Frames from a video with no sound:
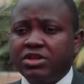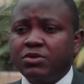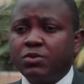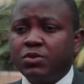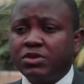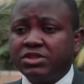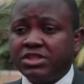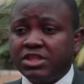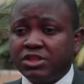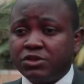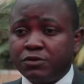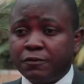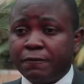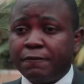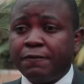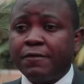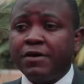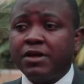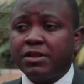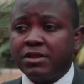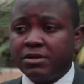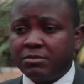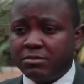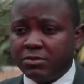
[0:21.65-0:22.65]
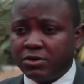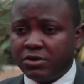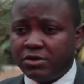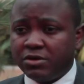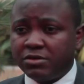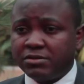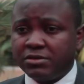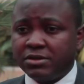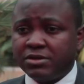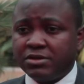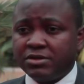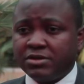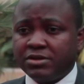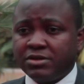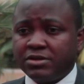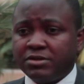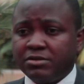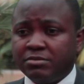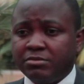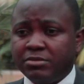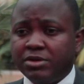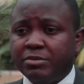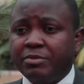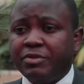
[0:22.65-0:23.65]
wanted to furthermore.
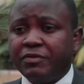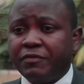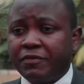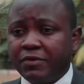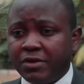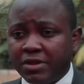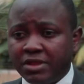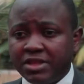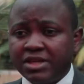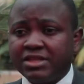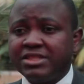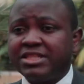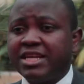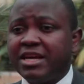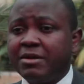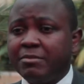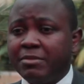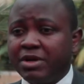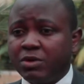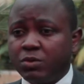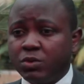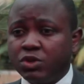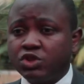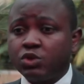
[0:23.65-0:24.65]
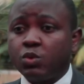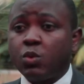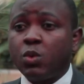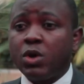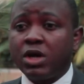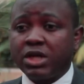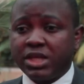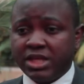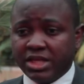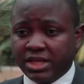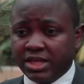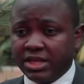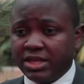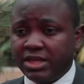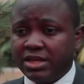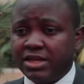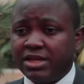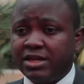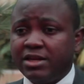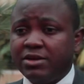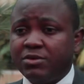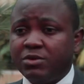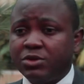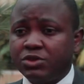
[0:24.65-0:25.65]
But before that time, I was working,
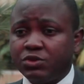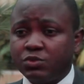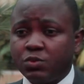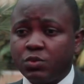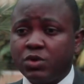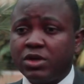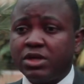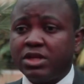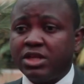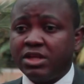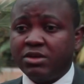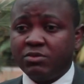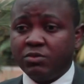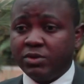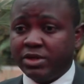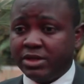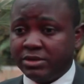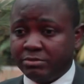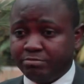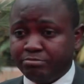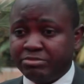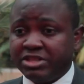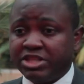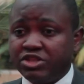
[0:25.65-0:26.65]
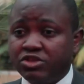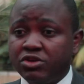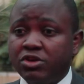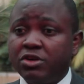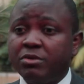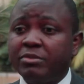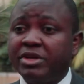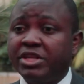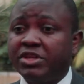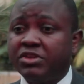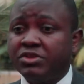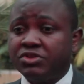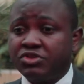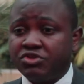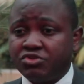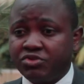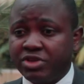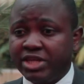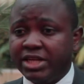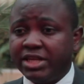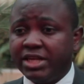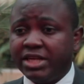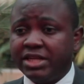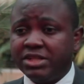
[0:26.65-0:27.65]
and I was working with the petroleum
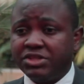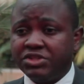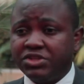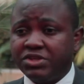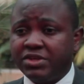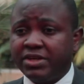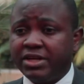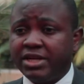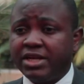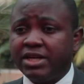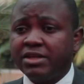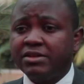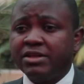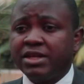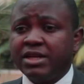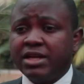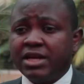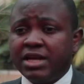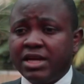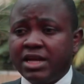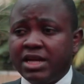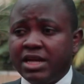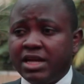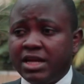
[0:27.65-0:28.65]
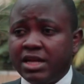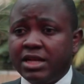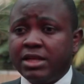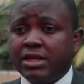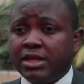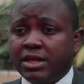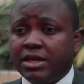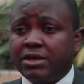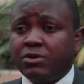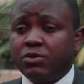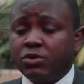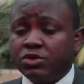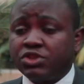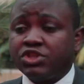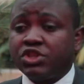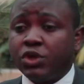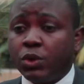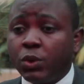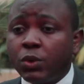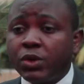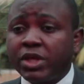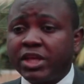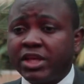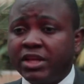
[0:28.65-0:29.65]
industry in Nigeria. And I was
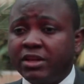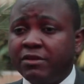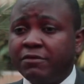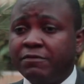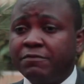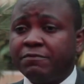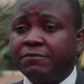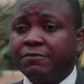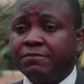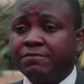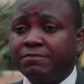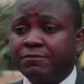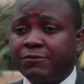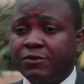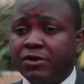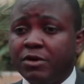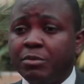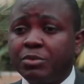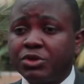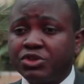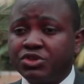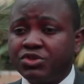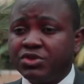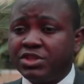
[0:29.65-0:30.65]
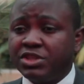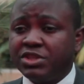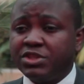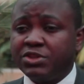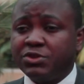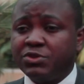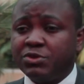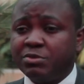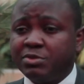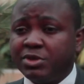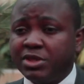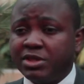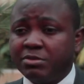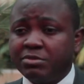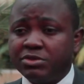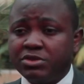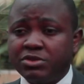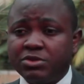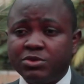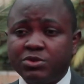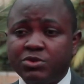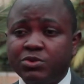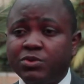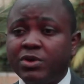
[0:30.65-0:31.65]
looking for opportunity to be able
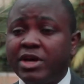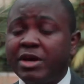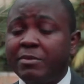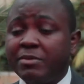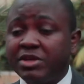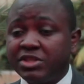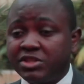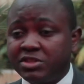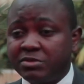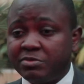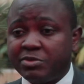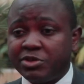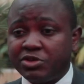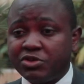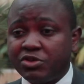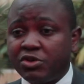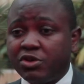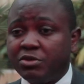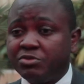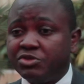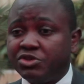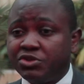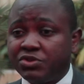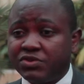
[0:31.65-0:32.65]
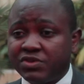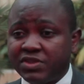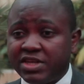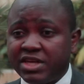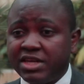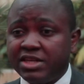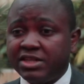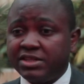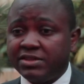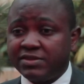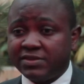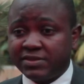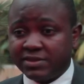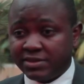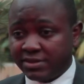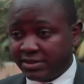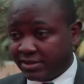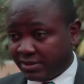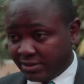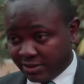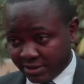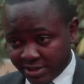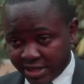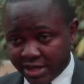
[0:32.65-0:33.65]
to do MSc Petroleum
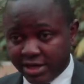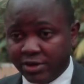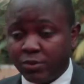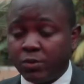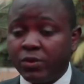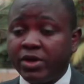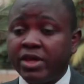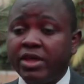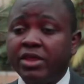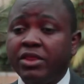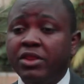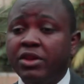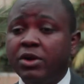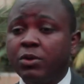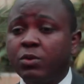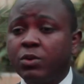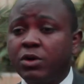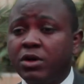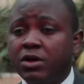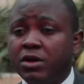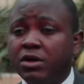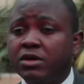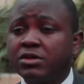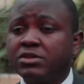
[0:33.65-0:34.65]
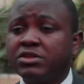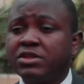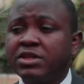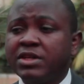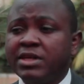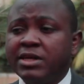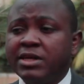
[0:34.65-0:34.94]
Geosciences anywhere in the world.